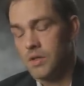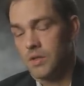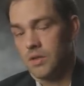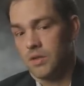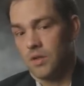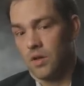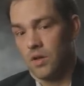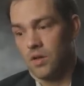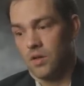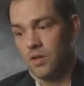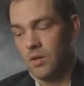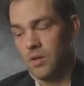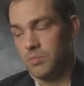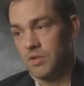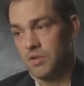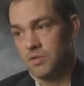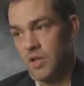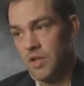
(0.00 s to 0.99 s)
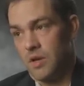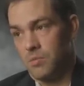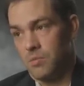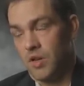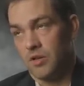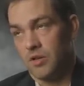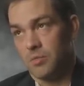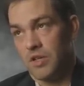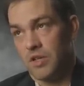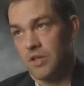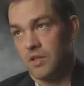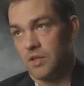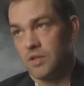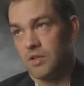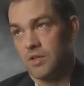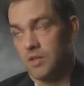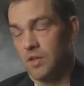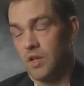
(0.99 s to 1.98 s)
So I called up Lieutenant Bunderman and
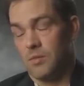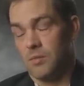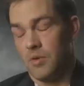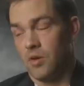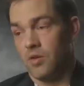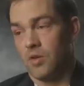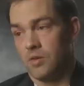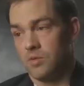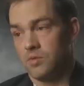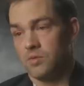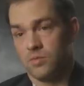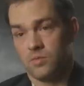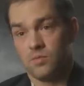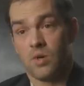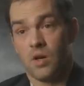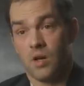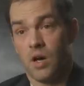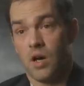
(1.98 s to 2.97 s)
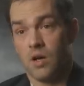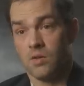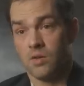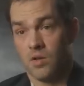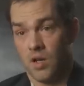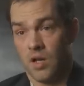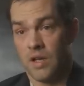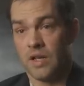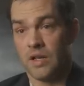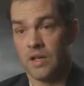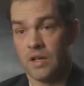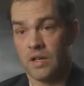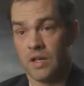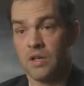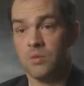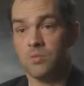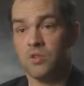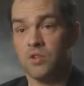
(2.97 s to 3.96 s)
let him know that I needed to
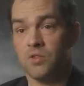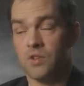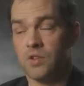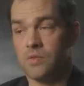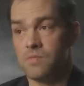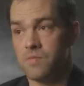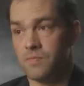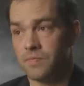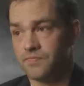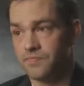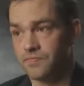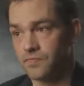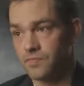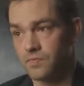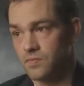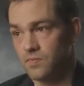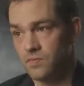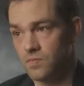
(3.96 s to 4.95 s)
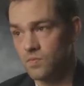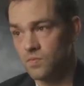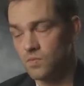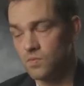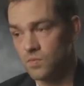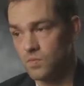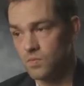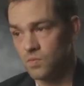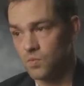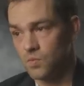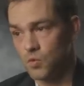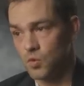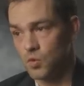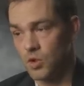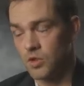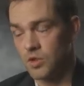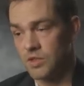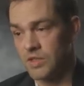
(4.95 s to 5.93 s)
keep moving. We
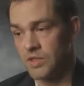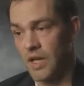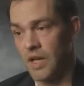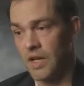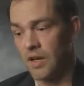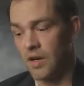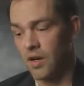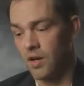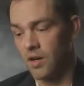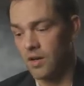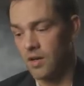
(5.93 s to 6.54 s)
couldn't stay here.